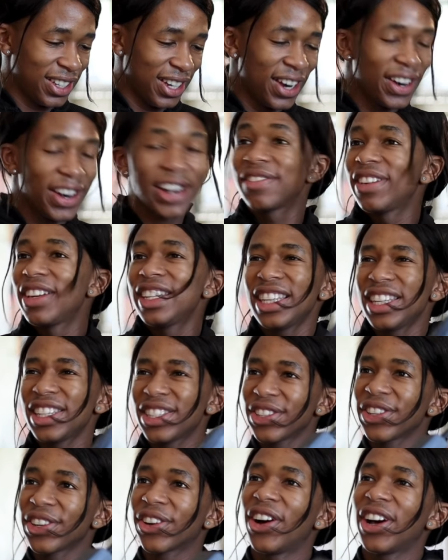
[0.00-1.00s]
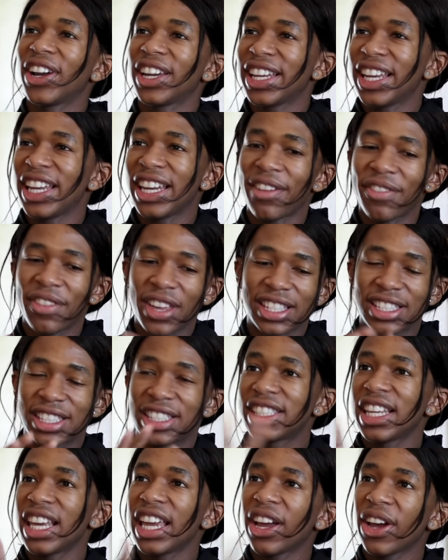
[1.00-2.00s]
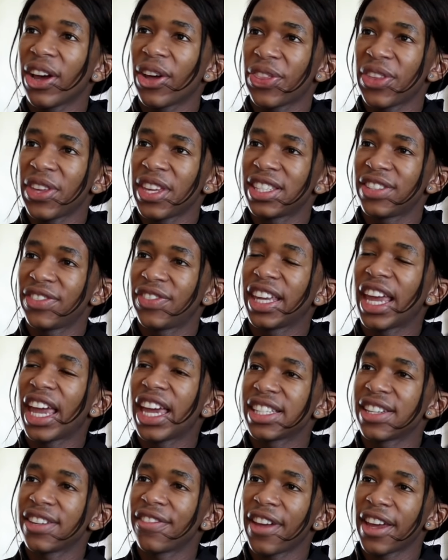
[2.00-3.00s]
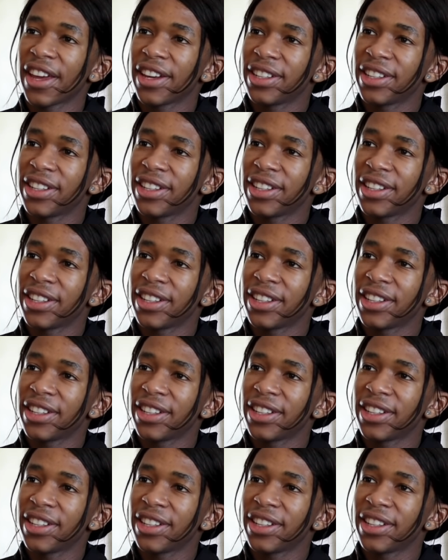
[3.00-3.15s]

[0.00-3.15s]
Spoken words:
All right, please enter your card again. It's saying authentication failed.